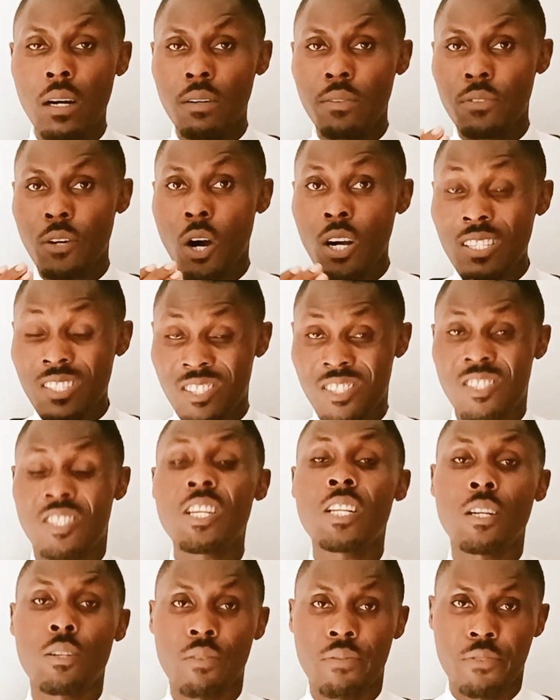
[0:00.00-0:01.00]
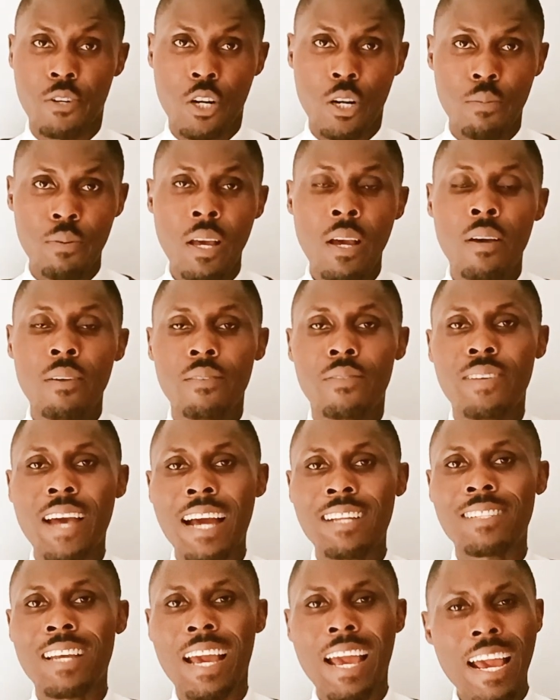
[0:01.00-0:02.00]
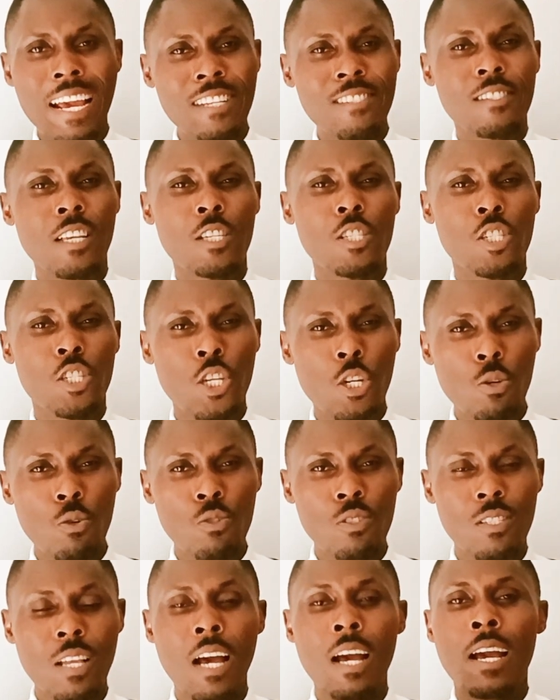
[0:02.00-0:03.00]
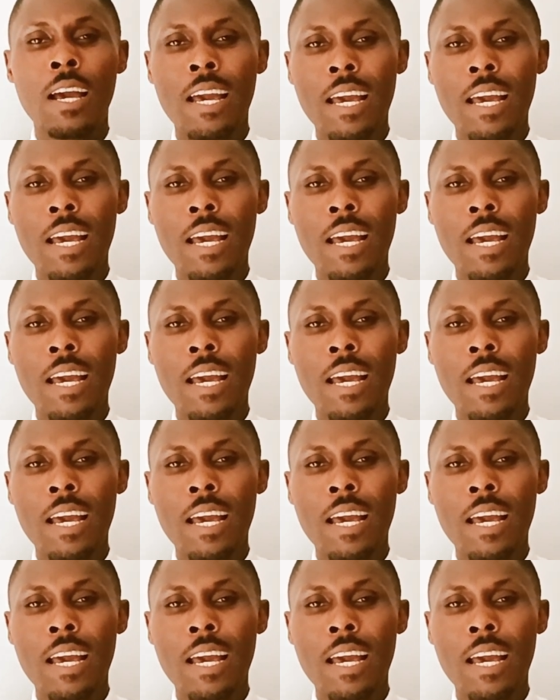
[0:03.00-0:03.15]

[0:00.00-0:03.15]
of auxiliary verb that is used